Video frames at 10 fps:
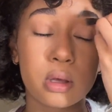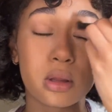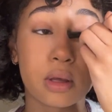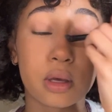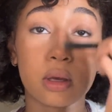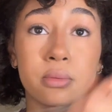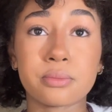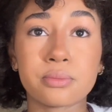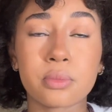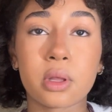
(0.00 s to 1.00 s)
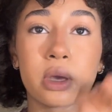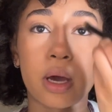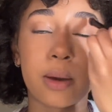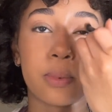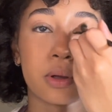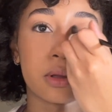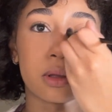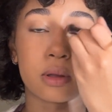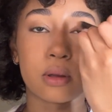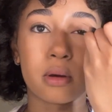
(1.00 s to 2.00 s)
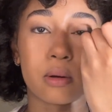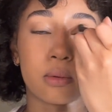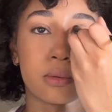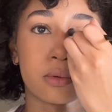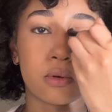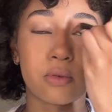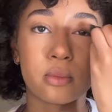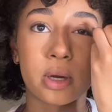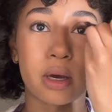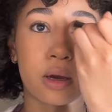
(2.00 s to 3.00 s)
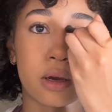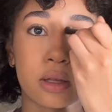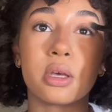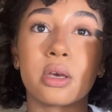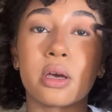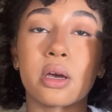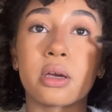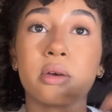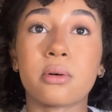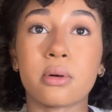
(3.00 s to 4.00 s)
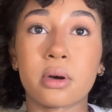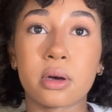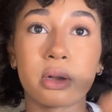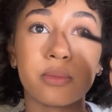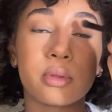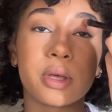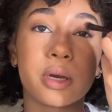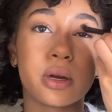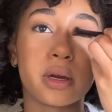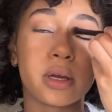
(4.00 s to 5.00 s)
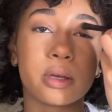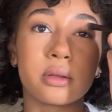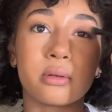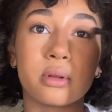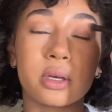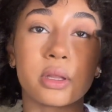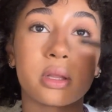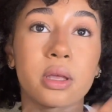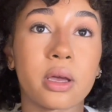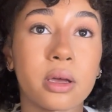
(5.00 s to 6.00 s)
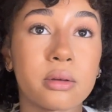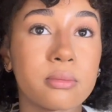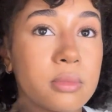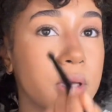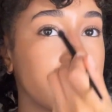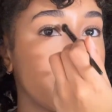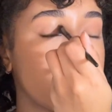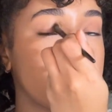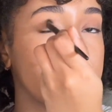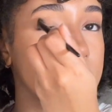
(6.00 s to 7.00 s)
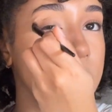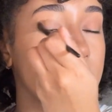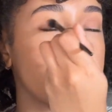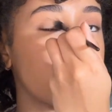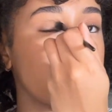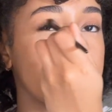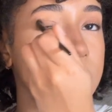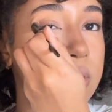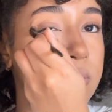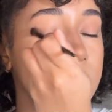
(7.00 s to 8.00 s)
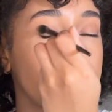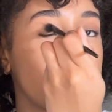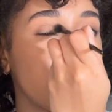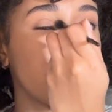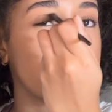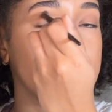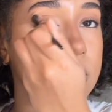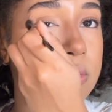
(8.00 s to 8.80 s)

Then I put this on over my eyes. I go up there and go like that, and it basically just covers most of it, or basically you